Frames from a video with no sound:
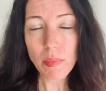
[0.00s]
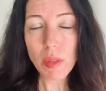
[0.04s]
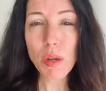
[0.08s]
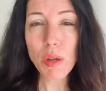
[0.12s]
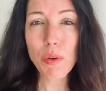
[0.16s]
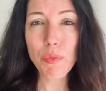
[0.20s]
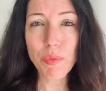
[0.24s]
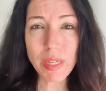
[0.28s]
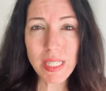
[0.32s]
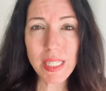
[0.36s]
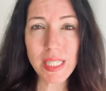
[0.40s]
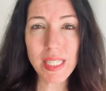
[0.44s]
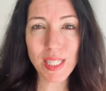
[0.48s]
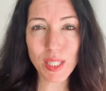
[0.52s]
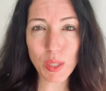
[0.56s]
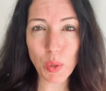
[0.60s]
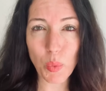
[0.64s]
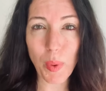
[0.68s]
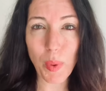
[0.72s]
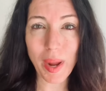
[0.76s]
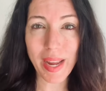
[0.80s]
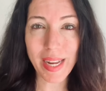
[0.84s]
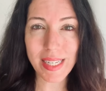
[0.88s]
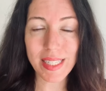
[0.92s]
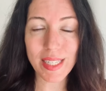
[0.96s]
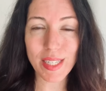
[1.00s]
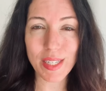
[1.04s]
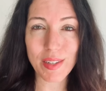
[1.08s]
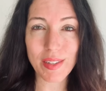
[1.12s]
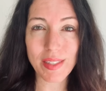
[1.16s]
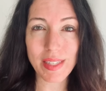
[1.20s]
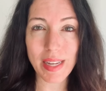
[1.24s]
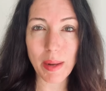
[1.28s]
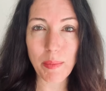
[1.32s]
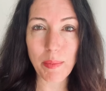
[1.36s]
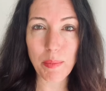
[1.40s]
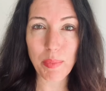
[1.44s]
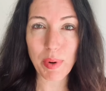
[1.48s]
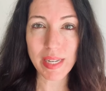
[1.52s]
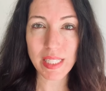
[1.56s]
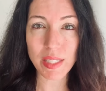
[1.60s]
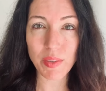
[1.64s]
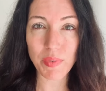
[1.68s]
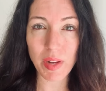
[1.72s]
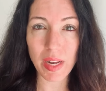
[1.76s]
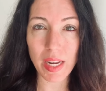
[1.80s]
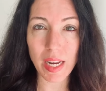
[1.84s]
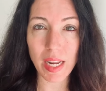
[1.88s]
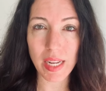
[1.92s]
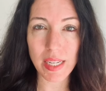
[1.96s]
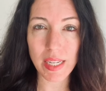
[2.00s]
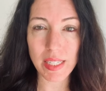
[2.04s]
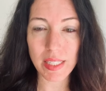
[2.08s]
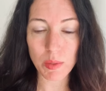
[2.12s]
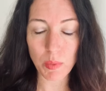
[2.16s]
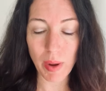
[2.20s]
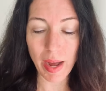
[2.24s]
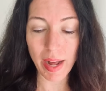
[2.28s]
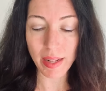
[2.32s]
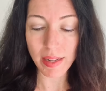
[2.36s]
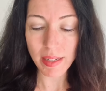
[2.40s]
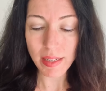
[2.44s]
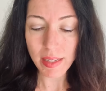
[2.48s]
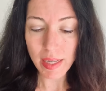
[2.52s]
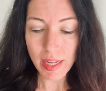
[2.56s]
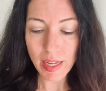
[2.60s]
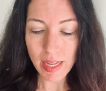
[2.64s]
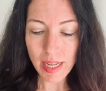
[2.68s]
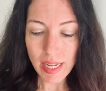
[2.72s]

reasons to wait until you're done breastfeeding as well.